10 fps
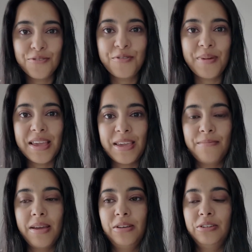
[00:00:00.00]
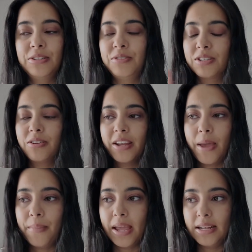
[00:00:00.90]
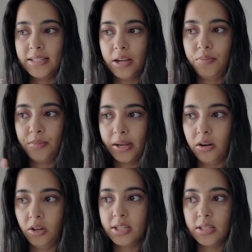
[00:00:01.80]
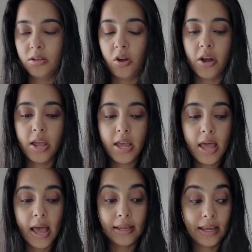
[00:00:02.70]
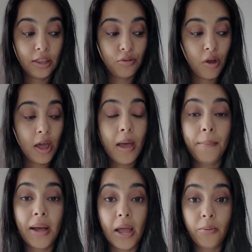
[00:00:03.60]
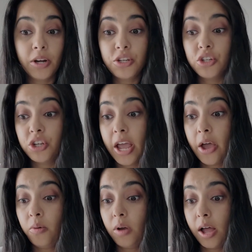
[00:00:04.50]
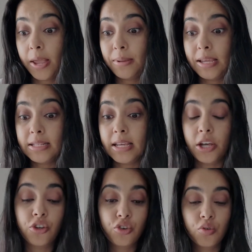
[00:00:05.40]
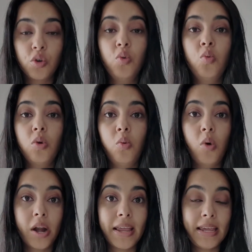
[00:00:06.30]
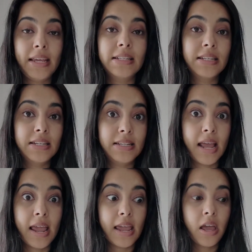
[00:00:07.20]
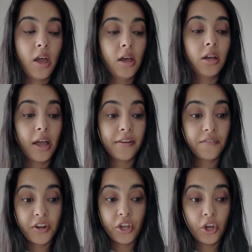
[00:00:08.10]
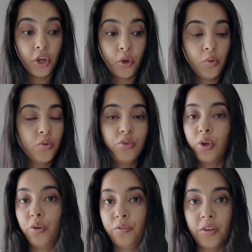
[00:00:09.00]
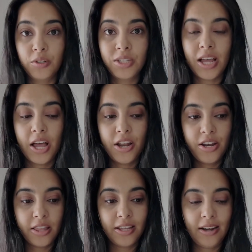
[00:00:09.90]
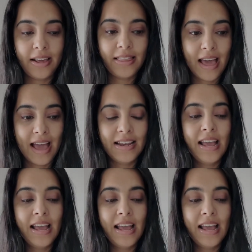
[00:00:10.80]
through my emails, just got to get my head down, put my glasses on and get through it. But I wanted to share what I'm eating, a true what I eat in a day kind of video, no filter, nothing like that.